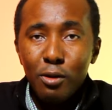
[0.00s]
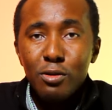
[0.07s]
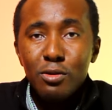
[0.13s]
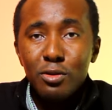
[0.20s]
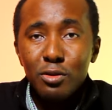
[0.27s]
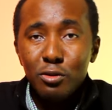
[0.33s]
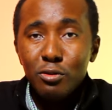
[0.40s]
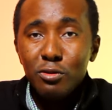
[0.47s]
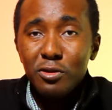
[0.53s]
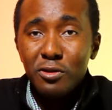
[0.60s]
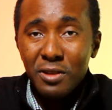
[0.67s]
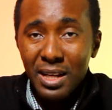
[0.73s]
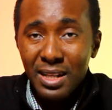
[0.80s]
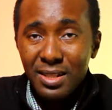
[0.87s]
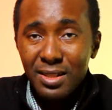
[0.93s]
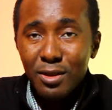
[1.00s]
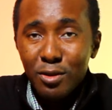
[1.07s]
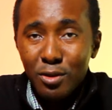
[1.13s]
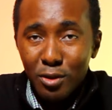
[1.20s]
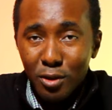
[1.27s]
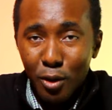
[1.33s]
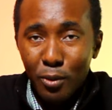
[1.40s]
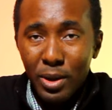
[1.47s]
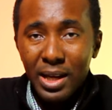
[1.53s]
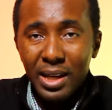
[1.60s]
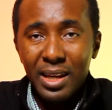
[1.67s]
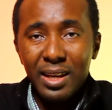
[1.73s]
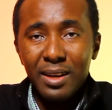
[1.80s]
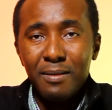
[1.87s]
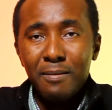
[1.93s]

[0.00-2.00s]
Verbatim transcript: do you dress to your work?